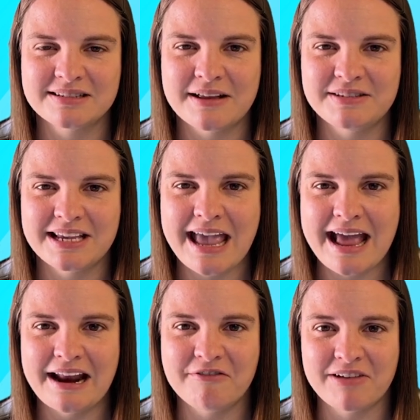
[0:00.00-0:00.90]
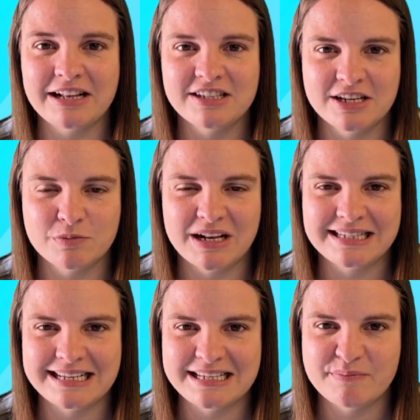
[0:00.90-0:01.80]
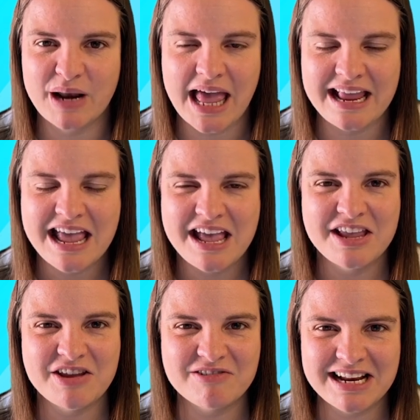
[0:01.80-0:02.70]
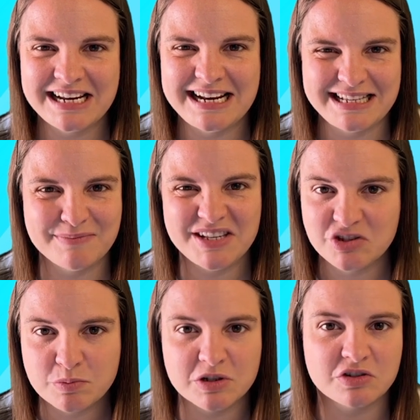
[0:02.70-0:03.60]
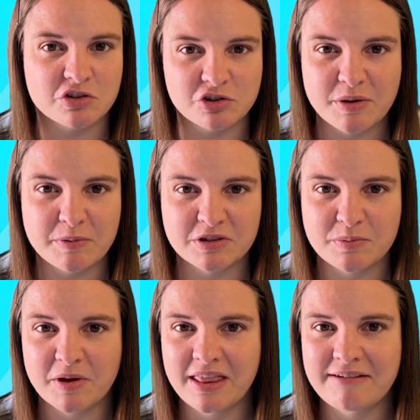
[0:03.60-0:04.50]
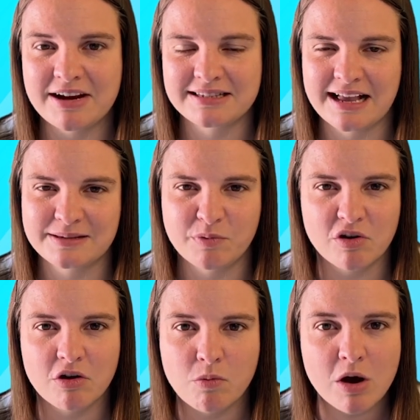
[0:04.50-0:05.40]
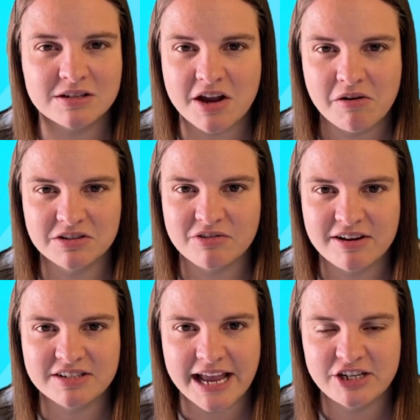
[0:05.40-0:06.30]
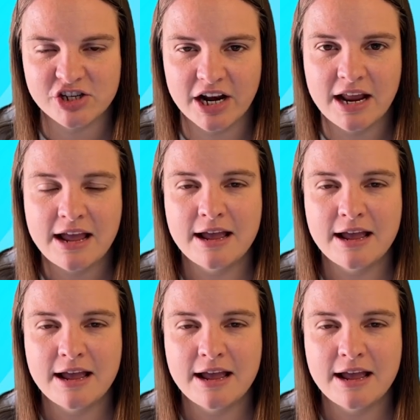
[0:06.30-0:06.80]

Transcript: So to get an advantage when City play, you really need to be doubled or tripled up on their assets. But Guardiola's rotation